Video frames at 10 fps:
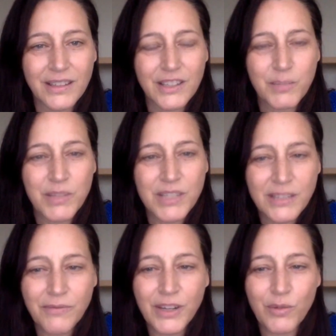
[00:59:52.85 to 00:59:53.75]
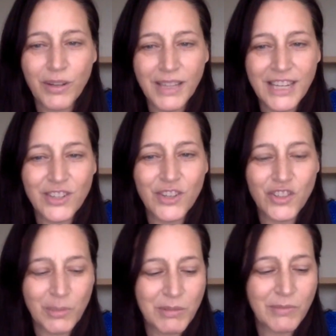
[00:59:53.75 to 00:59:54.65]
specific
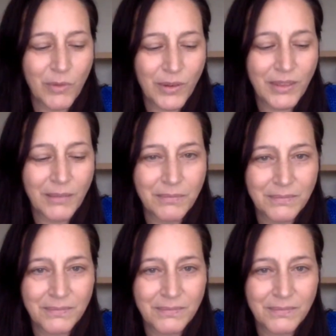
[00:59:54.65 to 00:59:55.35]
relationships for them.